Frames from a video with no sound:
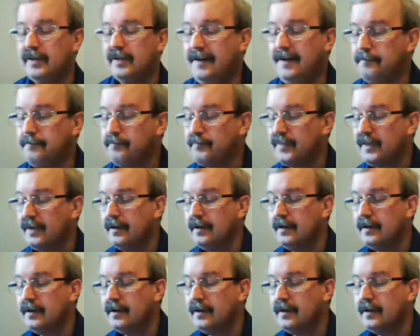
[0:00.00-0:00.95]
Okay,
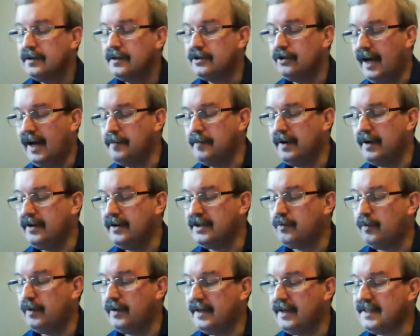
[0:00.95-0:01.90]
so
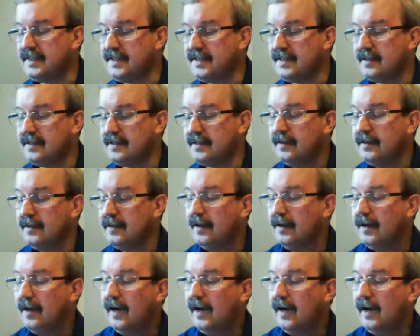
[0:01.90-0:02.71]
Emma is with us,